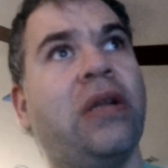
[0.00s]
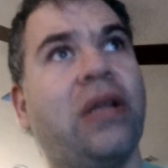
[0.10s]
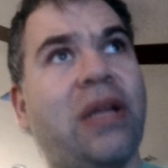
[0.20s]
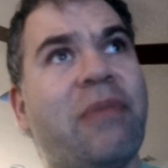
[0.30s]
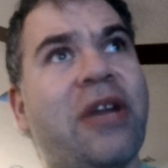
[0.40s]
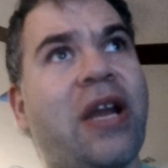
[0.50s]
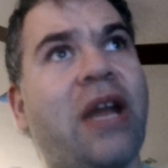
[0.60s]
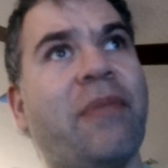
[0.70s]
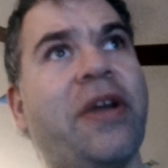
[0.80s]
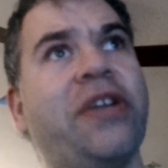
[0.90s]
Limited
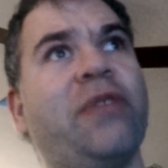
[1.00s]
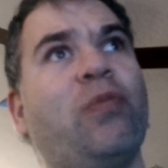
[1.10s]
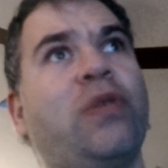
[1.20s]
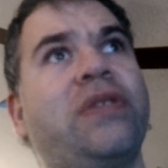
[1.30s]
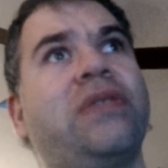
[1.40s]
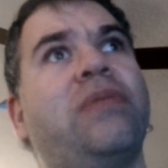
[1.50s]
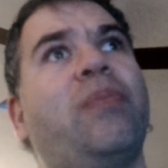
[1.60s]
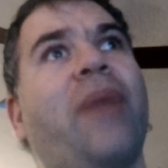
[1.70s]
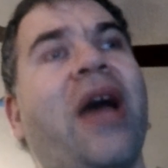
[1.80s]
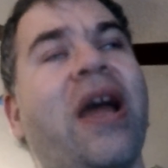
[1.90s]
animation was
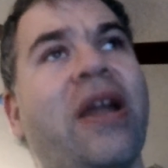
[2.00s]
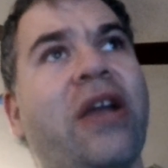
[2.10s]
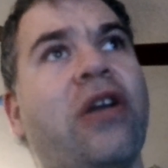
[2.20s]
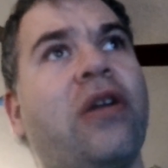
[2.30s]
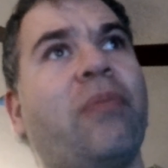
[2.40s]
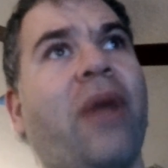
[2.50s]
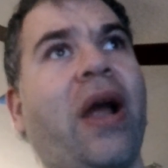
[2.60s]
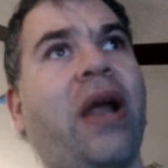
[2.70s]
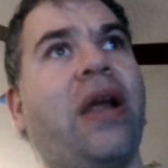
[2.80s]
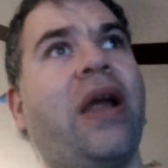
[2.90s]
pioneered by
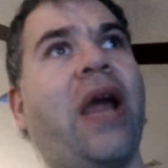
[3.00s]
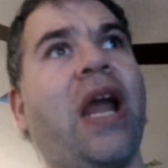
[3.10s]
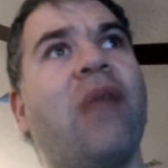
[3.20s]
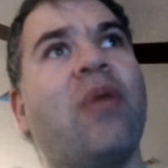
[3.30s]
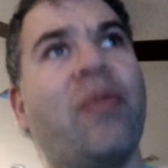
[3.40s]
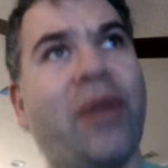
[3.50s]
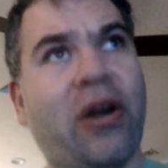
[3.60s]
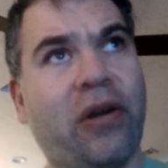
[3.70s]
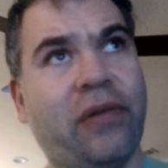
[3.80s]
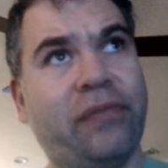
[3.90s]

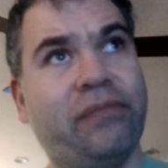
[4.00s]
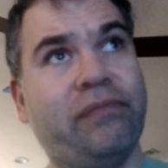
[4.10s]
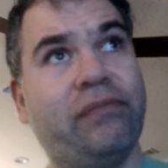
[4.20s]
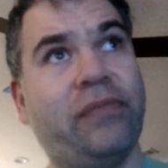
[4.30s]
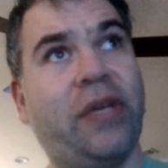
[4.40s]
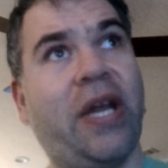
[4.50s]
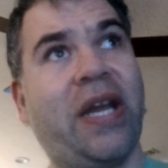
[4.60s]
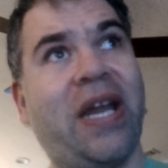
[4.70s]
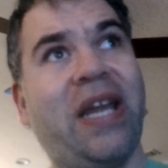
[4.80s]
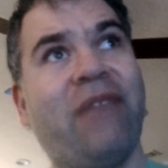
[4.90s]
Hanna-Barbera in
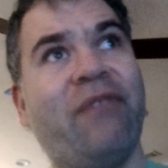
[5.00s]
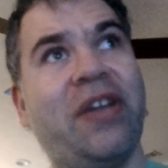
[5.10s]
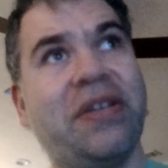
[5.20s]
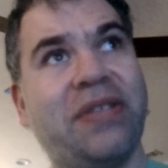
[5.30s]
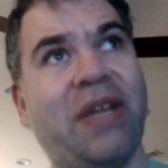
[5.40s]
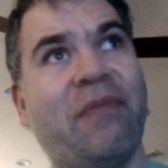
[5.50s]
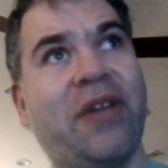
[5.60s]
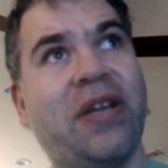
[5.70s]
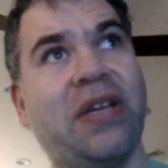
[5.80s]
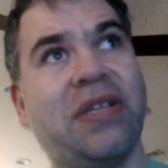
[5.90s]
1957
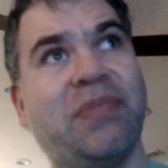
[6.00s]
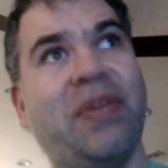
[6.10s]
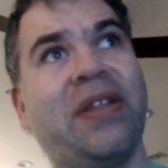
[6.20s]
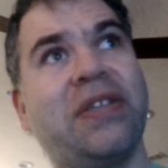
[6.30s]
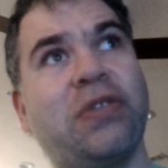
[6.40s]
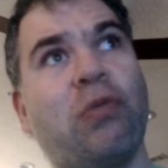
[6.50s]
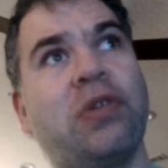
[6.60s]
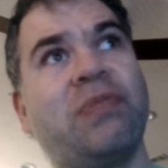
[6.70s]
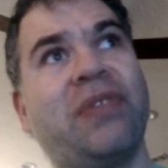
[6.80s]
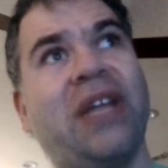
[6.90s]
and has been the source
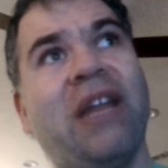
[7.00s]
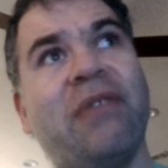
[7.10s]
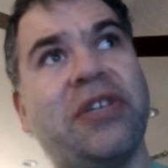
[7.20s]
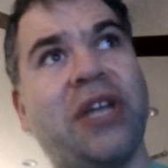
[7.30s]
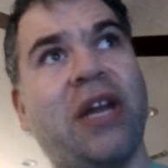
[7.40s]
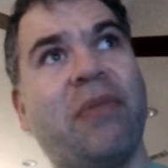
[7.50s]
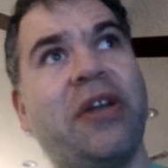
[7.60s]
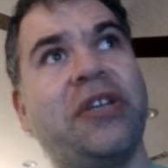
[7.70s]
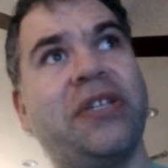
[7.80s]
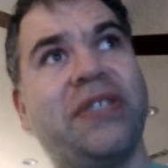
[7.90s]
for television
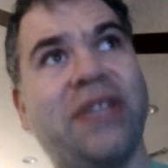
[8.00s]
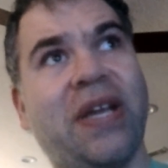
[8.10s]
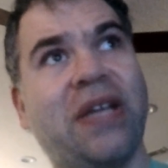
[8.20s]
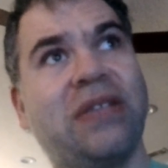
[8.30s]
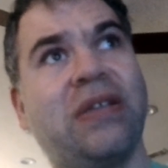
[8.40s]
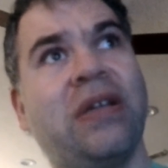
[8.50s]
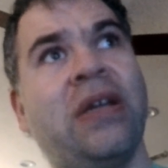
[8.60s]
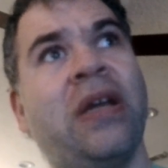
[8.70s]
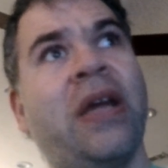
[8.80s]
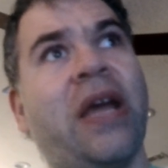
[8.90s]
animation since.
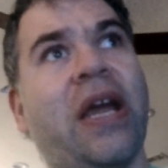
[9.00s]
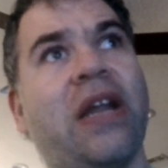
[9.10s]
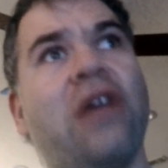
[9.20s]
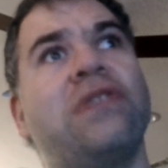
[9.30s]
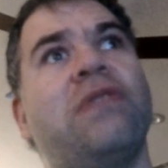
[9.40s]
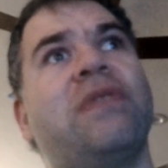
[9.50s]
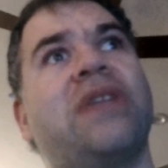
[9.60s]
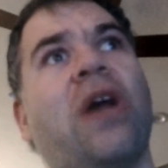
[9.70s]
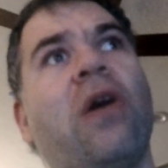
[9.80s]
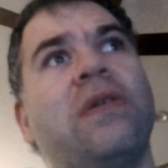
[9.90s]
It also is a
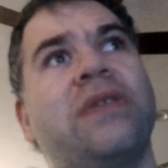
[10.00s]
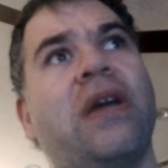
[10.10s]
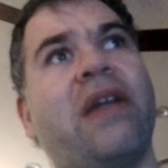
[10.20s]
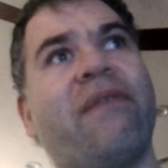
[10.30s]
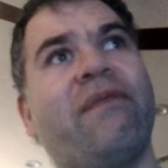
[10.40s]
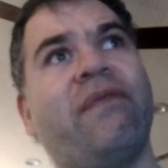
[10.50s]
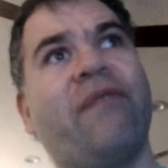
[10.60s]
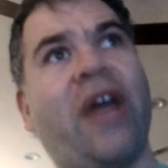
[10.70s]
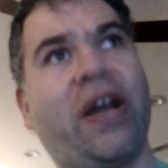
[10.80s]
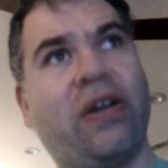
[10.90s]
cost-cutting
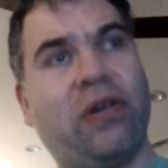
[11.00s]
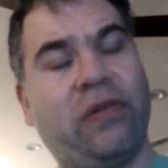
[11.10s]
factor.